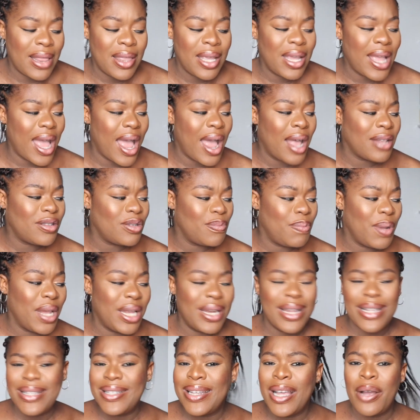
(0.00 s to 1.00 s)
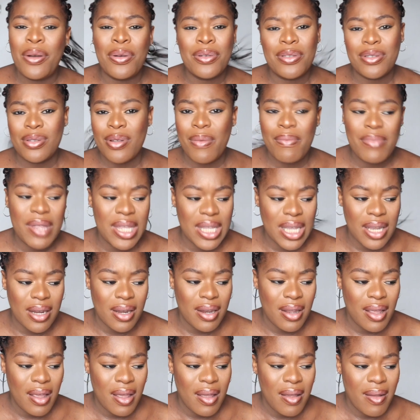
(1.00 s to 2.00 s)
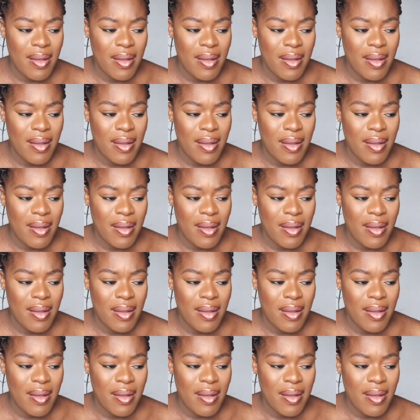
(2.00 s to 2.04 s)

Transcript: I think I had to pay in a check or something.